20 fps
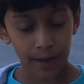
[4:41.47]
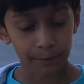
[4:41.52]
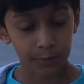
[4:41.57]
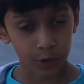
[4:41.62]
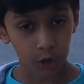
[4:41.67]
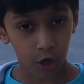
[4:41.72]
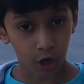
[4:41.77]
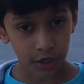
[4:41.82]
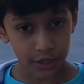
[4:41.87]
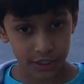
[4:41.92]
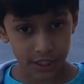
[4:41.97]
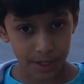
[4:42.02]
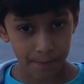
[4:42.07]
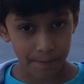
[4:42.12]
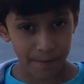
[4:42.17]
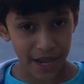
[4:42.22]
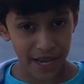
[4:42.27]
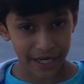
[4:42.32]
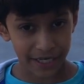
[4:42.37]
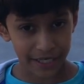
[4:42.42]
belong to
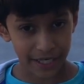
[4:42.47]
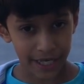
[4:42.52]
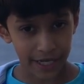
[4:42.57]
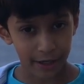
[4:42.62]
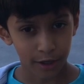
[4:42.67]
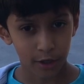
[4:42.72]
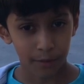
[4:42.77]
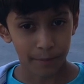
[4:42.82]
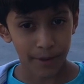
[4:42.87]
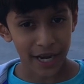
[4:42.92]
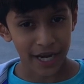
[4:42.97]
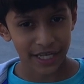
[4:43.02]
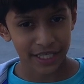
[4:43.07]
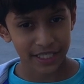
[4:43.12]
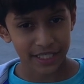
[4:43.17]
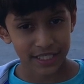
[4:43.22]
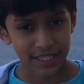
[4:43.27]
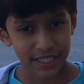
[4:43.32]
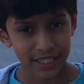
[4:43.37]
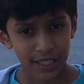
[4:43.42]
Manidae or
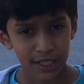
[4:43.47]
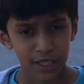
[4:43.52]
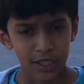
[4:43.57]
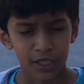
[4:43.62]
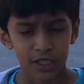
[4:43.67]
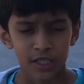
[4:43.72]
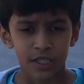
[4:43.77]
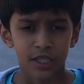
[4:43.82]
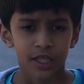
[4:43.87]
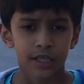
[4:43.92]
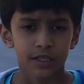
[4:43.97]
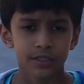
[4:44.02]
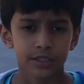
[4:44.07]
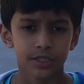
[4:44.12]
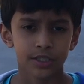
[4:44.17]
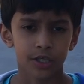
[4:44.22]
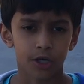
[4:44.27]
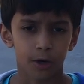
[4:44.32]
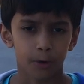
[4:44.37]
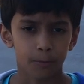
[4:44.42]
Manus.
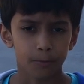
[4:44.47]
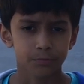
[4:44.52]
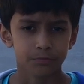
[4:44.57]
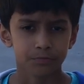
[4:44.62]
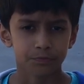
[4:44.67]
So